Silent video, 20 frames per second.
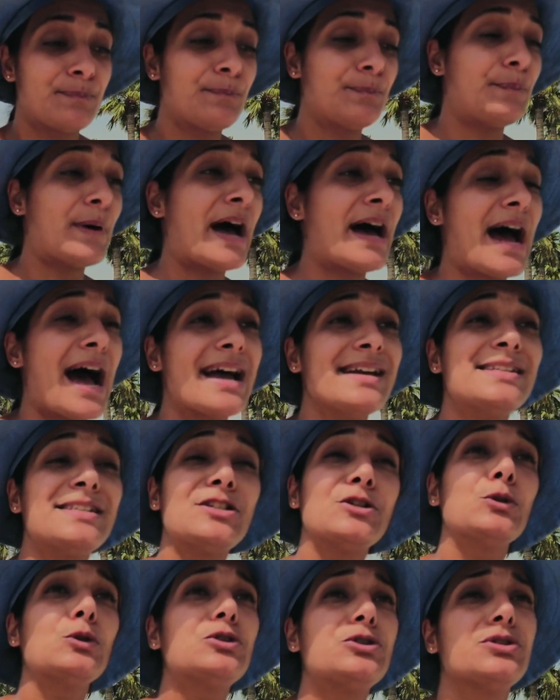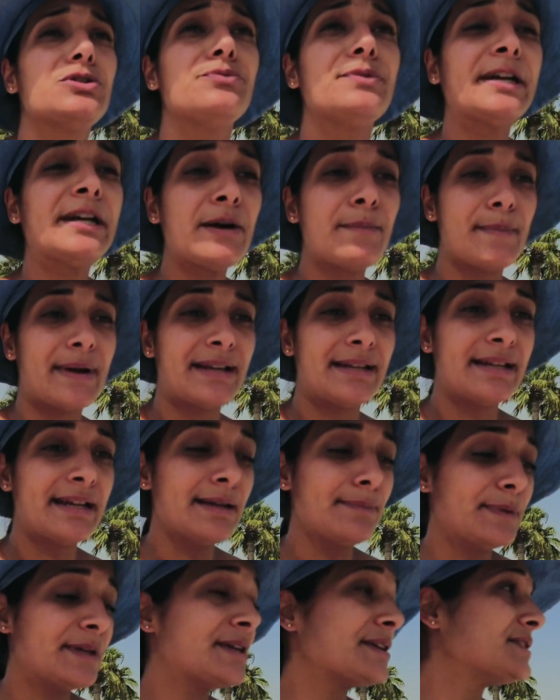but I still do recommend
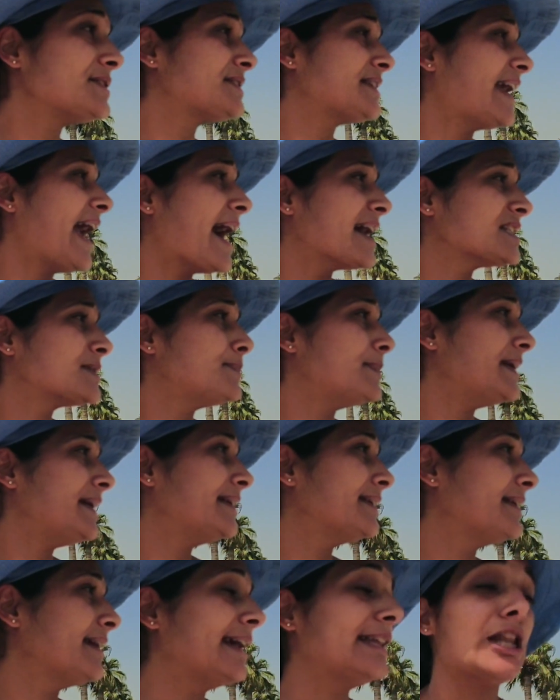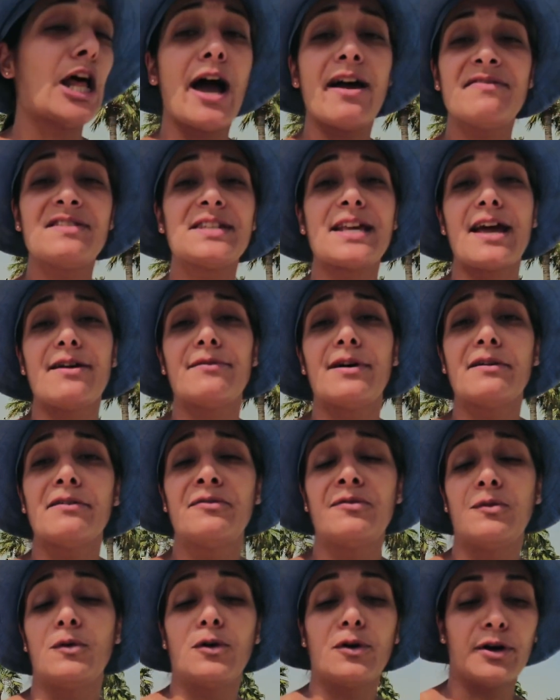it because it has been a lifesaver
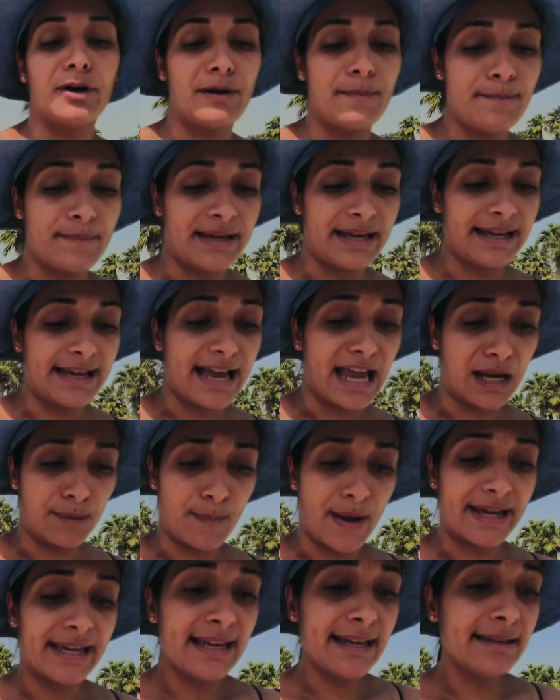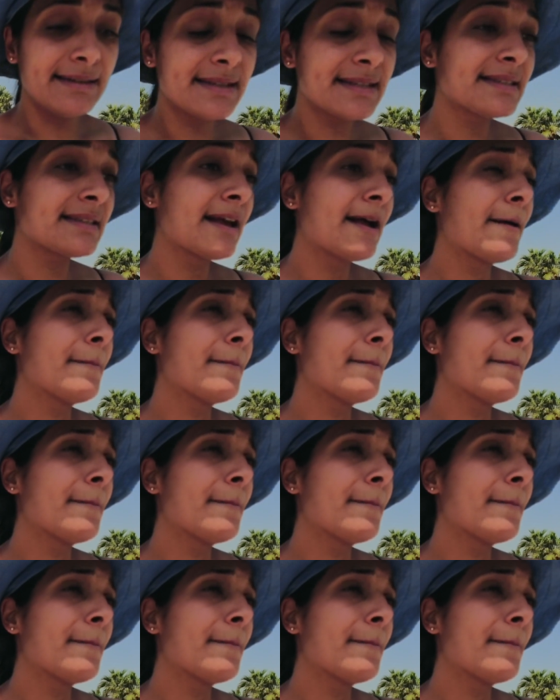for me and my kids.